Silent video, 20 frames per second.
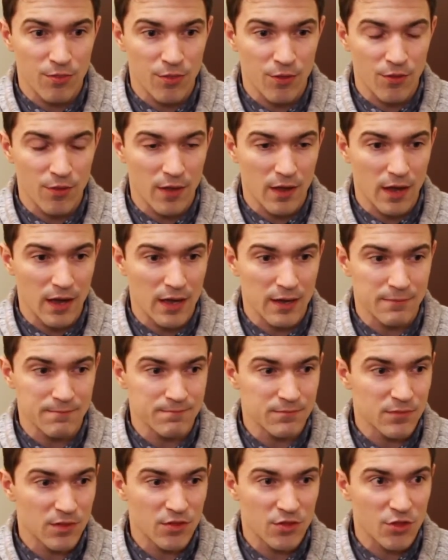th
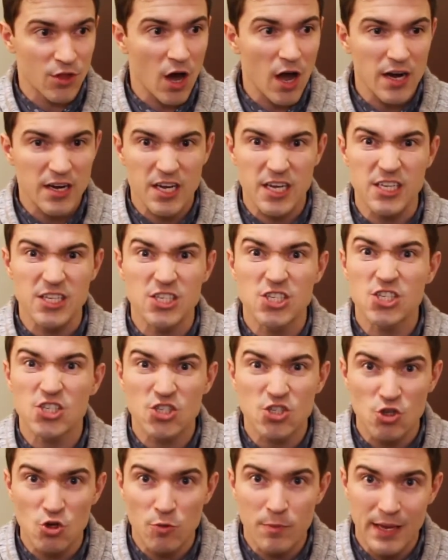um, thought
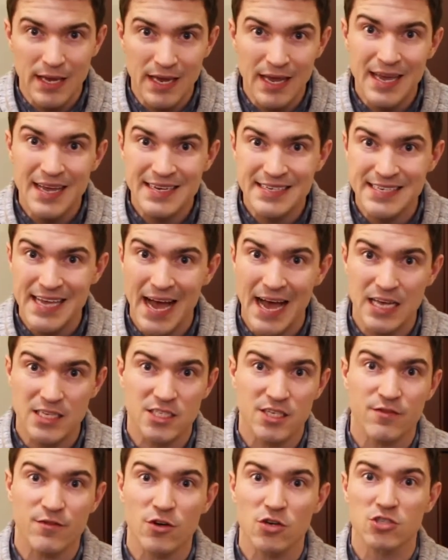consuming
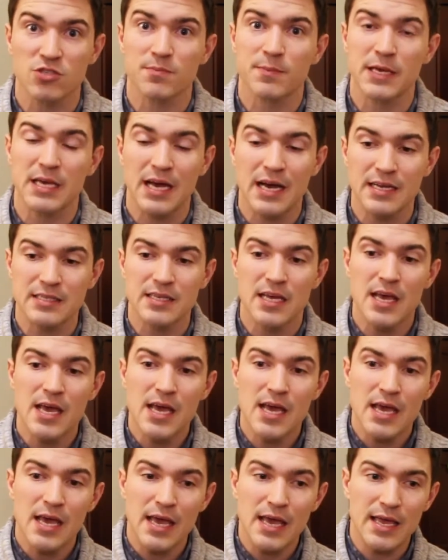task first because
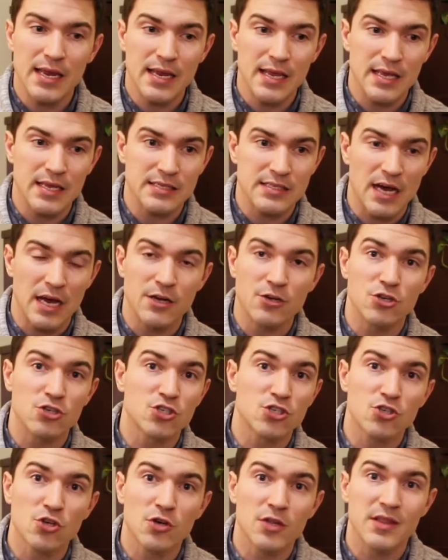it is
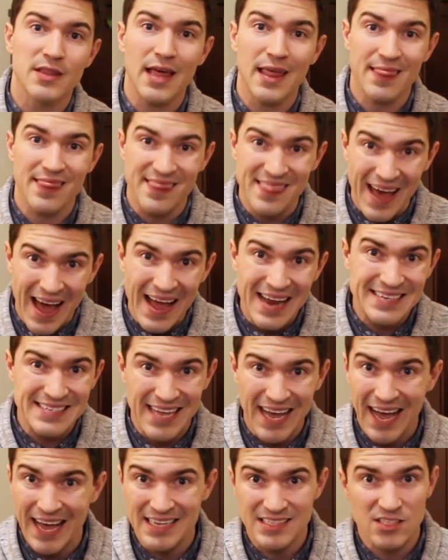understood that that
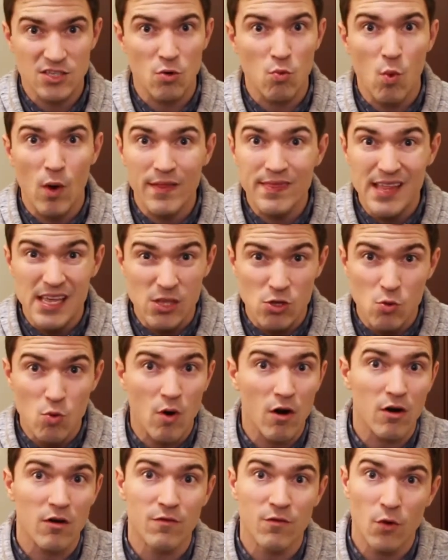task, the one that
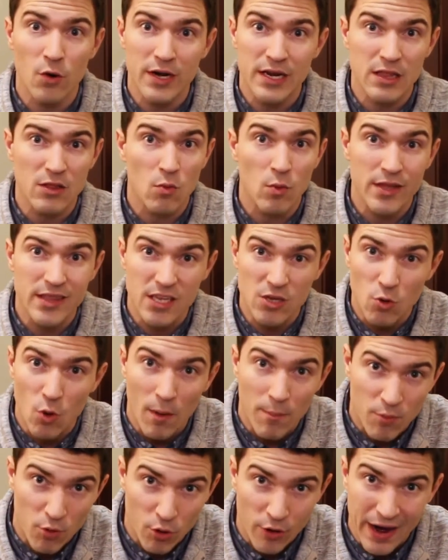you are avoiding, the one that you
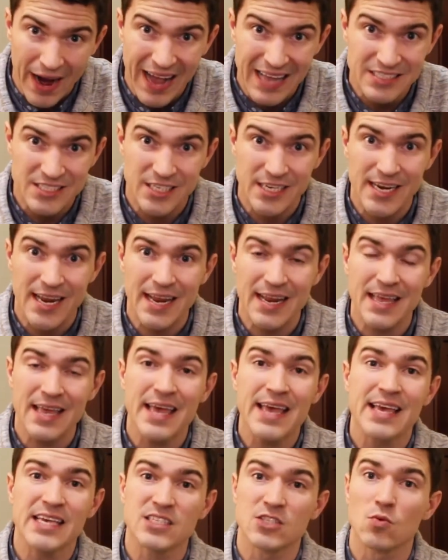are
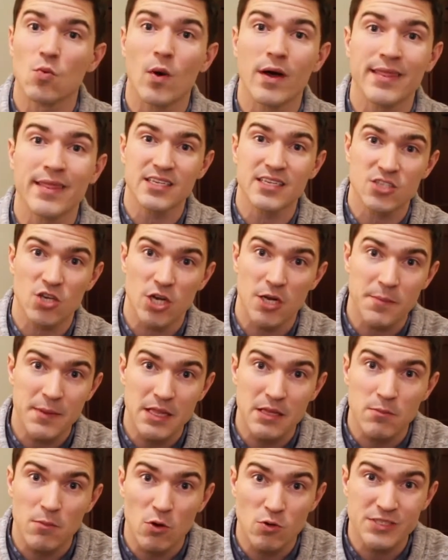procrastinating, is the that is going to
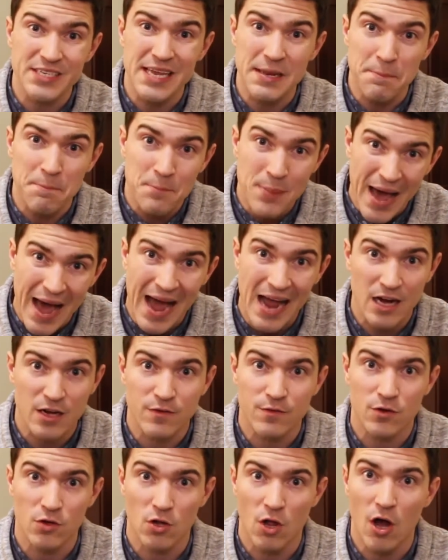be the most
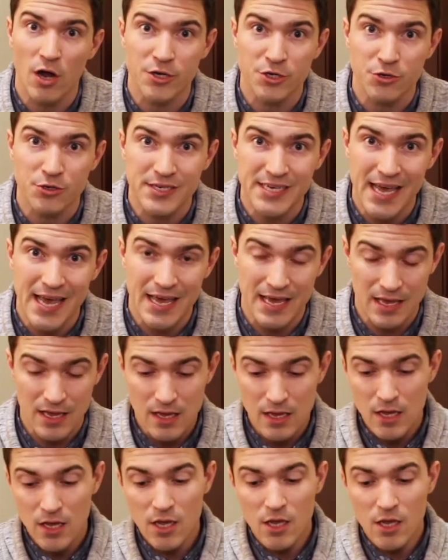impactful on your day.